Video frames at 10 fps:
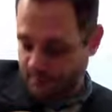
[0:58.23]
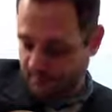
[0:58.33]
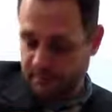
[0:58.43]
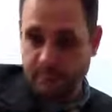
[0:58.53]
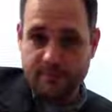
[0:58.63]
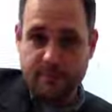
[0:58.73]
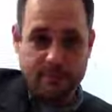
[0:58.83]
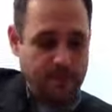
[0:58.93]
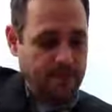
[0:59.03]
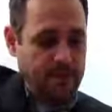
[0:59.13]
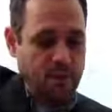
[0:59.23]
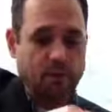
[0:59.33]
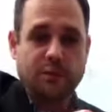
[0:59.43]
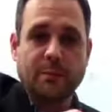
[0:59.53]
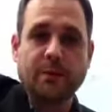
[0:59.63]

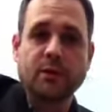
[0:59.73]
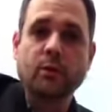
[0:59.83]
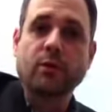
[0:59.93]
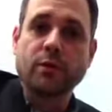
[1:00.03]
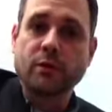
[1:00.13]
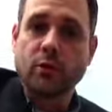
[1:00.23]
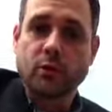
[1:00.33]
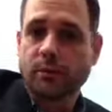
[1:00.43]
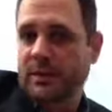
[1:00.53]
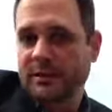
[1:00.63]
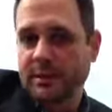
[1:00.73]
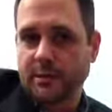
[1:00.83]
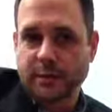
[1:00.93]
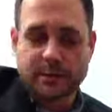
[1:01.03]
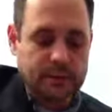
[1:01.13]
We're doubling the root of the chord, but that's not
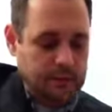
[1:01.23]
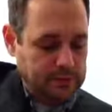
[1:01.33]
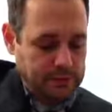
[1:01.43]
a big deal.